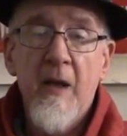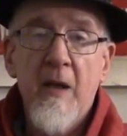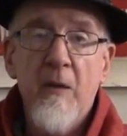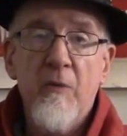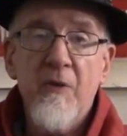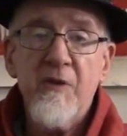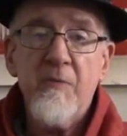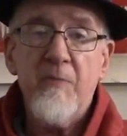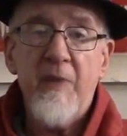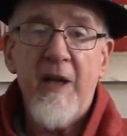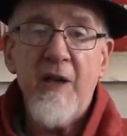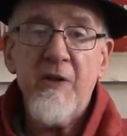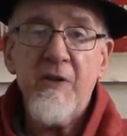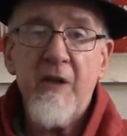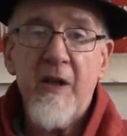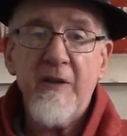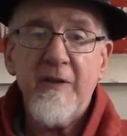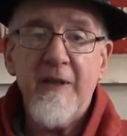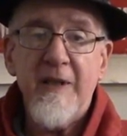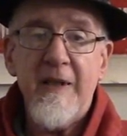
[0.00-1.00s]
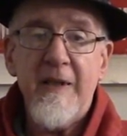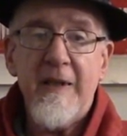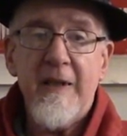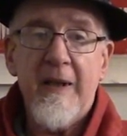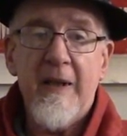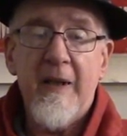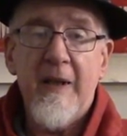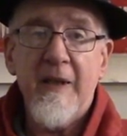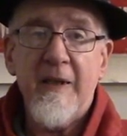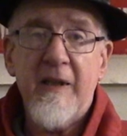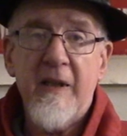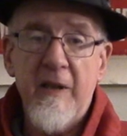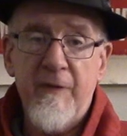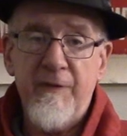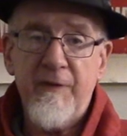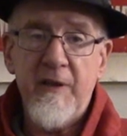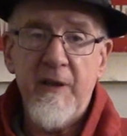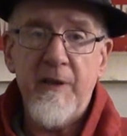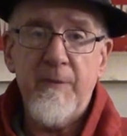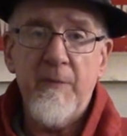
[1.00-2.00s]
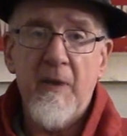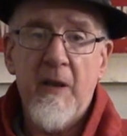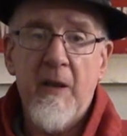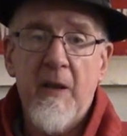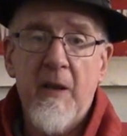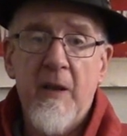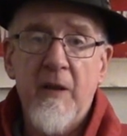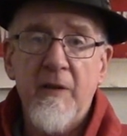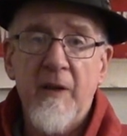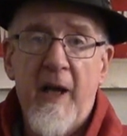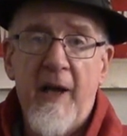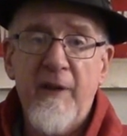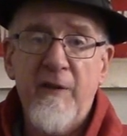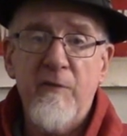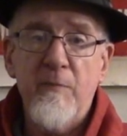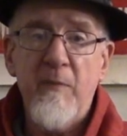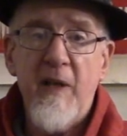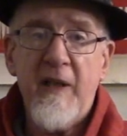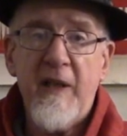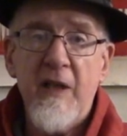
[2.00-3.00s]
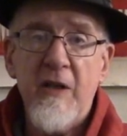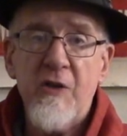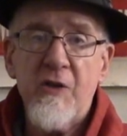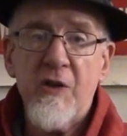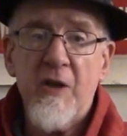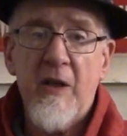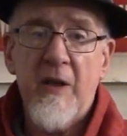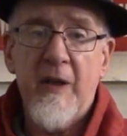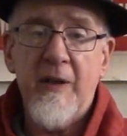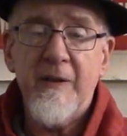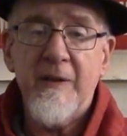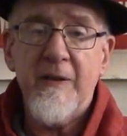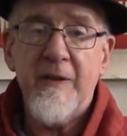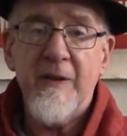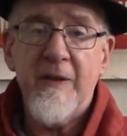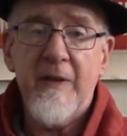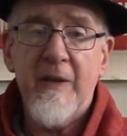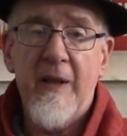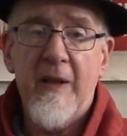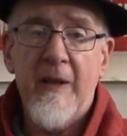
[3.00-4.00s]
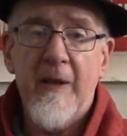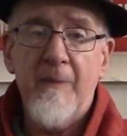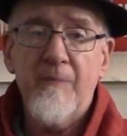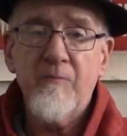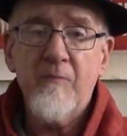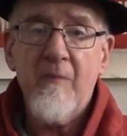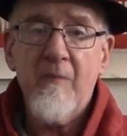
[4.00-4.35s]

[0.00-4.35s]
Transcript: was basically uh, gifted a lot of Mickey's un... Uh,